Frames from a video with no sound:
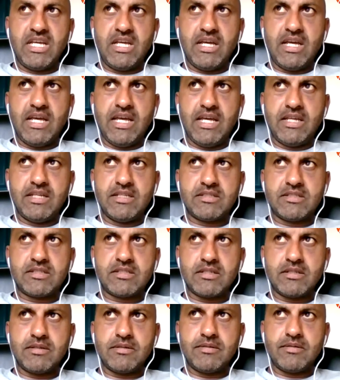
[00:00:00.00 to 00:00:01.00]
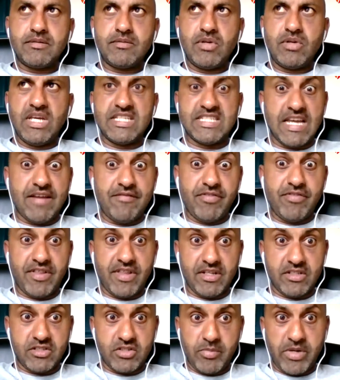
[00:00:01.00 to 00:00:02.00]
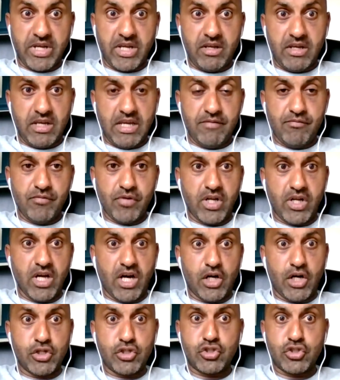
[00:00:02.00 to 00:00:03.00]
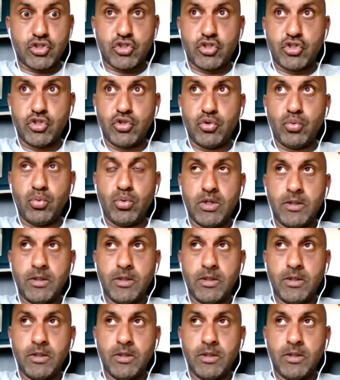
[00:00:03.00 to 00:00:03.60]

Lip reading: is everything to me in regards to